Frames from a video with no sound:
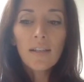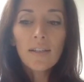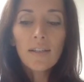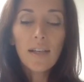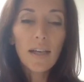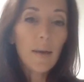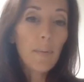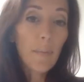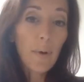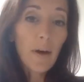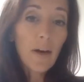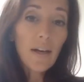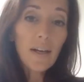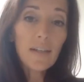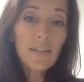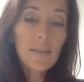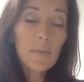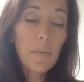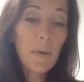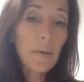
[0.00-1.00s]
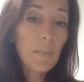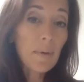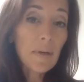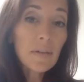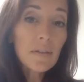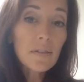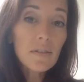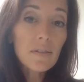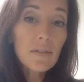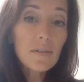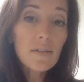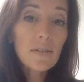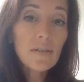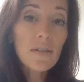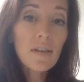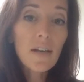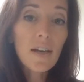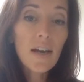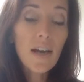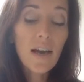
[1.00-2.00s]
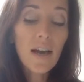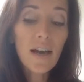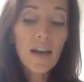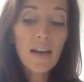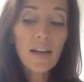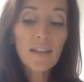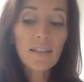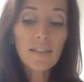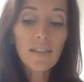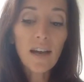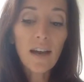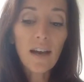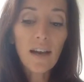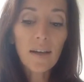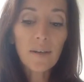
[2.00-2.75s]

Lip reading: to get by, to pay bills. And